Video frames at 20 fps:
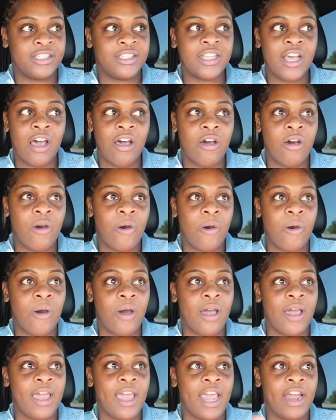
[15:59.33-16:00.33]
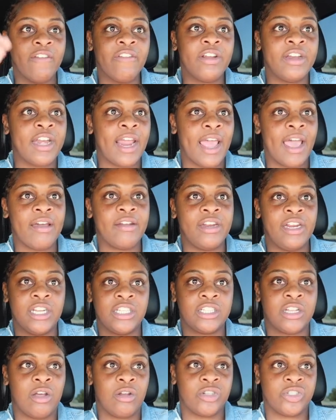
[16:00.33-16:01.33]
So every now and then
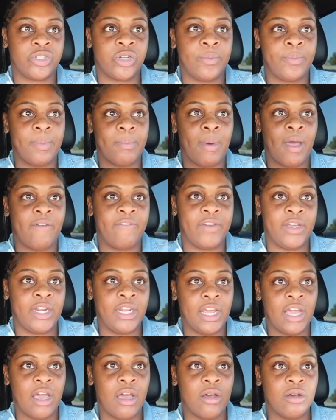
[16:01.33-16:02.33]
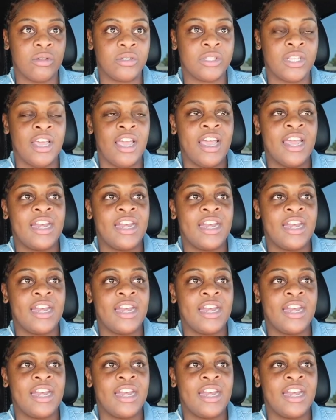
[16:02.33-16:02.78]
it's gonna show up in my videos.